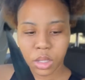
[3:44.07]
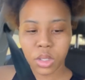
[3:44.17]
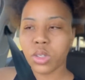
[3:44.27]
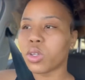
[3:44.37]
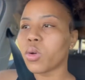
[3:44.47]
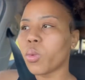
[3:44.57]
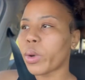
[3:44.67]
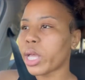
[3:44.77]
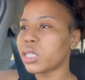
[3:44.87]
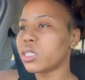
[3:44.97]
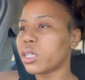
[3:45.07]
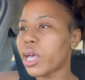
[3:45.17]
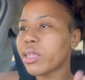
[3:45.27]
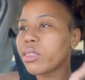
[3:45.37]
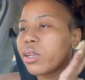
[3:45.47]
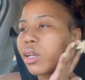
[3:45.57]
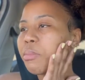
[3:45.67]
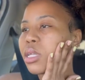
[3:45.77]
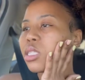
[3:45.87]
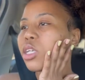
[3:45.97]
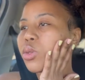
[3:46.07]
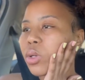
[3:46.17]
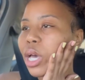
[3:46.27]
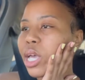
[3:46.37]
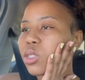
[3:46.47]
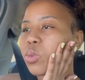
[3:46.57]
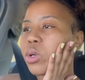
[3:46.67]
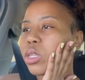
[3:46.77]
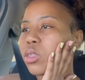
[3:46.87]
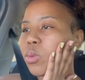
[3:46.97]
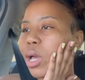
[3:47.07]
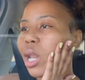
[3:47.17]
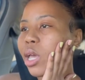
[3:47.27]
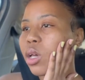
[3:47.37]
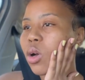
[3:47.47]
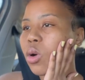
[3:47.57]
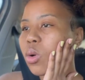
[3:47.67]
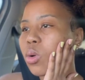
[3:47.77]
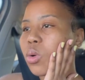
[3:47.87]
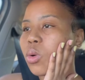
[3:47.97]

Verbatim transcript: you know what I think let me take you guys with while I go